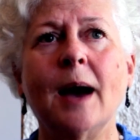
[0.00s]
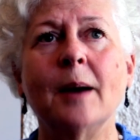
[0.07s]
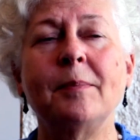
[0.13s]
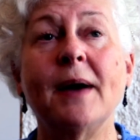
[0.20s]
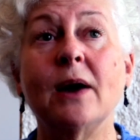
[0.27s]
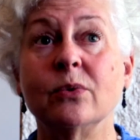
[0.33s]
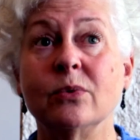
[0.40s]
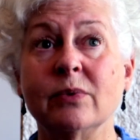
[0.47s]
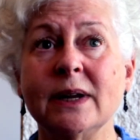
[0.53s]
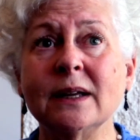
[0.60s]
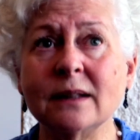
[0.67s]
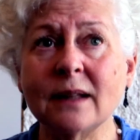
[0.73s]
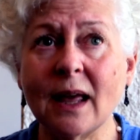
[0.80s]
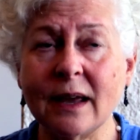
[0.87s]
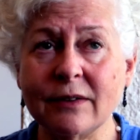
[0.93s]
about
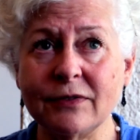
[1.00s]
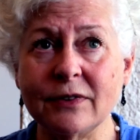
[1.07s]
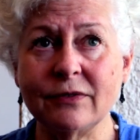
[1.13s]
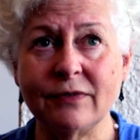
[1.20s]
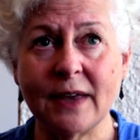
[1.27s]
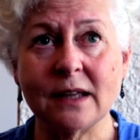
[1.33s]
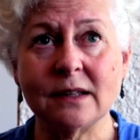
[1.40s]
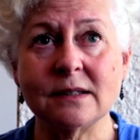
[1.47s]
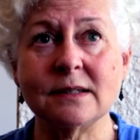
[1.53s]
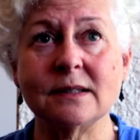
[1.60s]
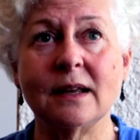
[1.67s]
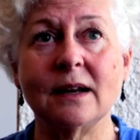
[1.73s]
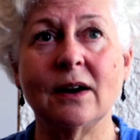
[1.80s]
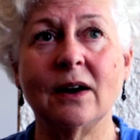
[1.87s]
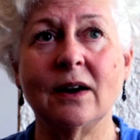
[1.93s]
real-life events
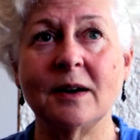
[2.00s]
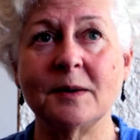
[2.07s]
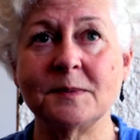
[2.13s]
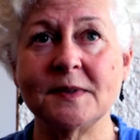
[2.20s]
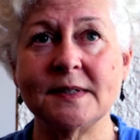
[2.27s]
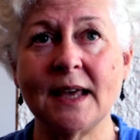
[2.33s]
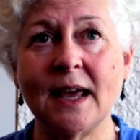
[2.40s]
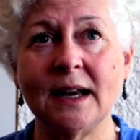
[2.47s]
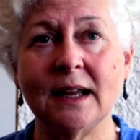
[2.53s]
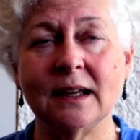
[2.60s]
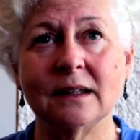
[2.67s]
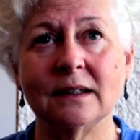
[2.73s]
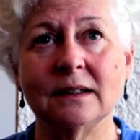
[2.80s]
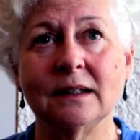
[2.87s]
that are upsetting.